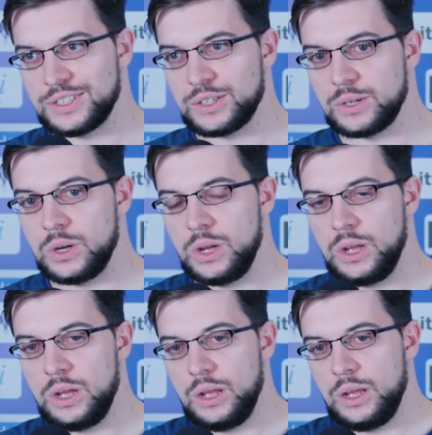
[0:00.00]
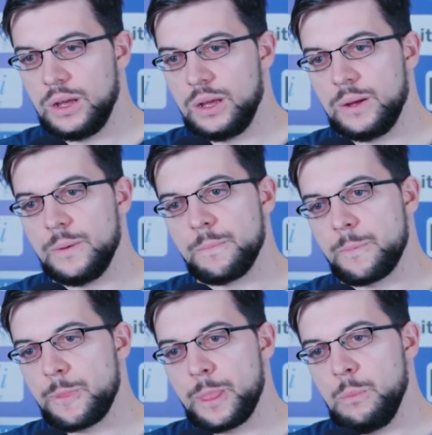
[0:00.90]
So um,
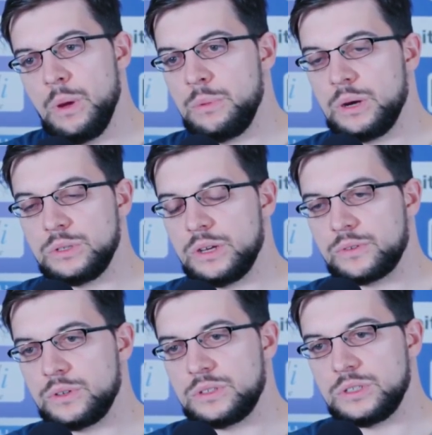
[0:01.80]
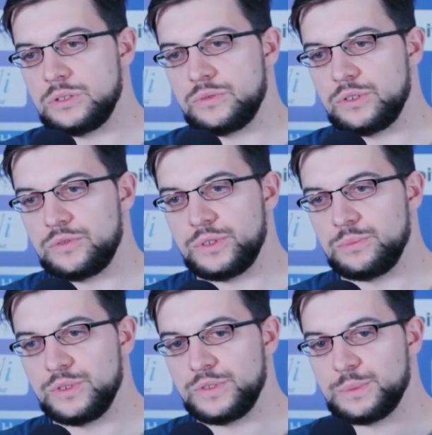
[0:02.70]
maybe I would have continued for a
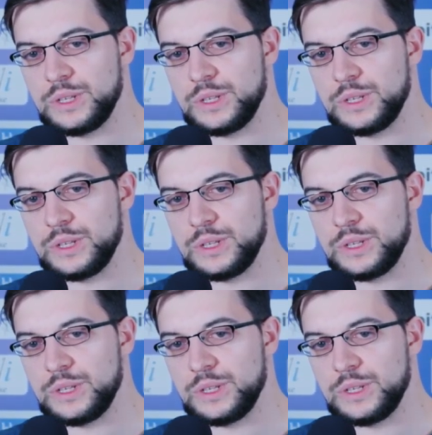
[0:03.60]
few moves,